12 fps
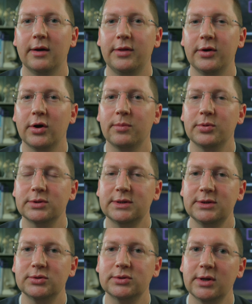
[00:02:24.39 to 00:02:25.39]
There are
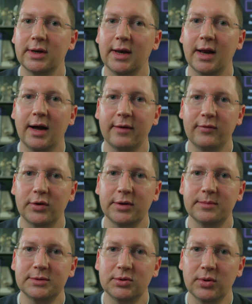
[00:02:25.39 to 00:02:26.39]
procedures done in high
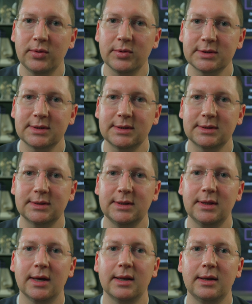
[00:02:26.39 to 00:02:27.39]
volumes during
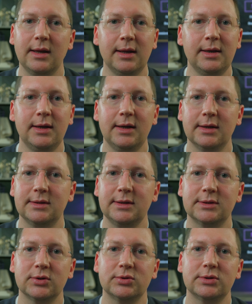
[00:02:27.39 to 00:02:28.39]
residency that any
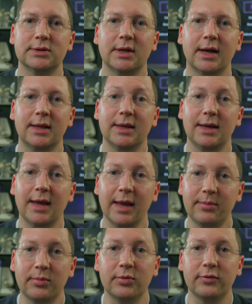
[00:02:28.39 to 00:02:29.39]
ENT surgeon is likely
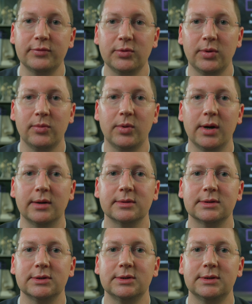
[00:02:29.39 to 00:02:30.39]
capable of doing well,
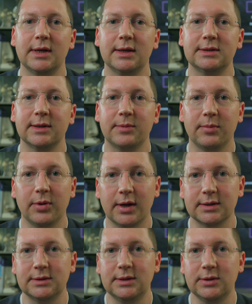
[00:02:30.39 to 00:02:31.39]
such as a
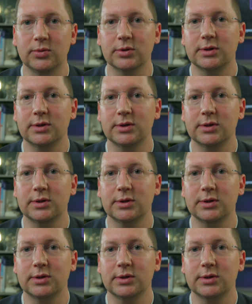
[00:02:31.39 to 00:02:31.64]
septoplasty or a